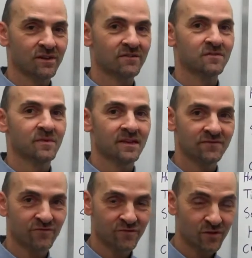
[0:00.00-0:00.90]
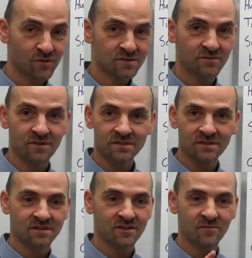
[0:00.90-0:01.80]
give them any fuel source,
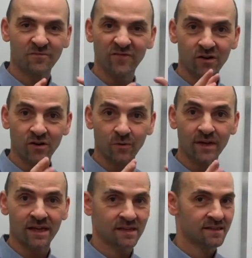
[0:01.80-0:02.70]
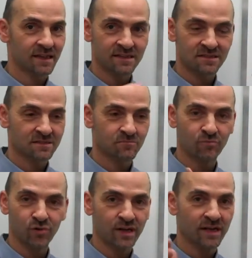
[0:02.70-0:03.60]
they're very weak and they can just
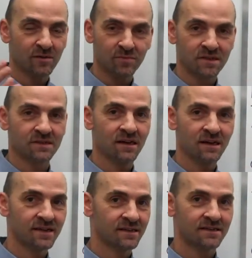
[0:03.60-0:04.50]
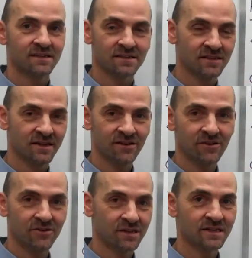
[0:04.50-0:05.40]
break up and die, and then there you go,
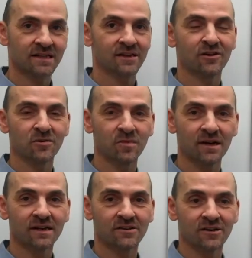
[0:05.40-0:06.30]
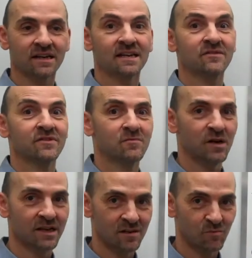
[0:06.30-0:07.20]
you're cleaning out your body and you're kind of giving your
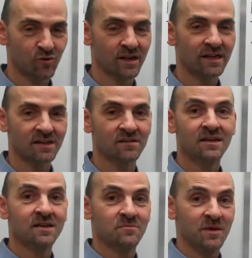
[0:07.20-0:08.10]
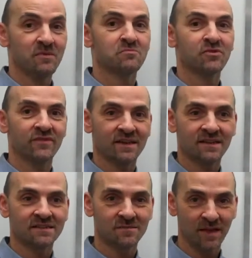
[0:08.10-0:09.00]
body a break and maybe
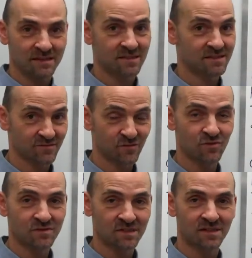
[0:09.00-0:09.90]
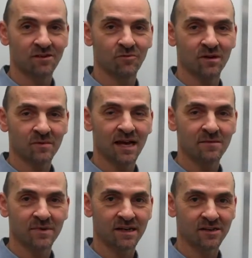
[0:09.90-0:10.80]
preventing some excessive growth that you don't want to be
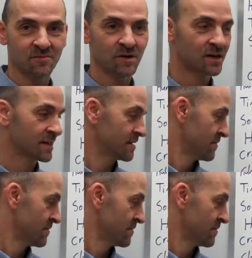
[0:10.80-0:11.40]
happening in your body.